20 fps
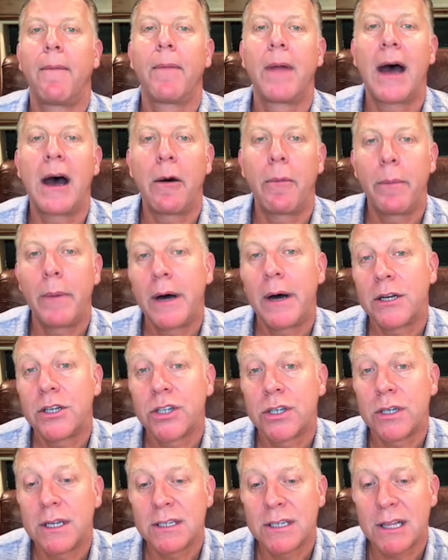how
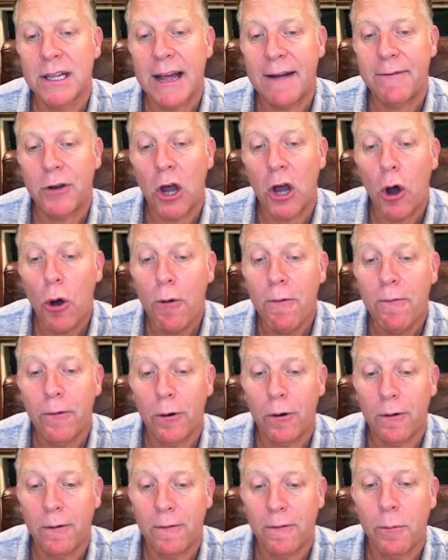much is left
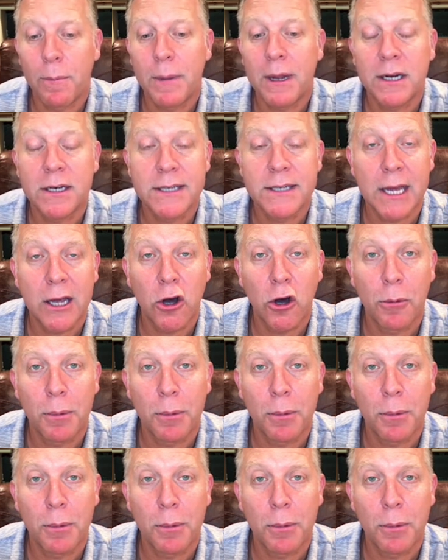over for me to take home,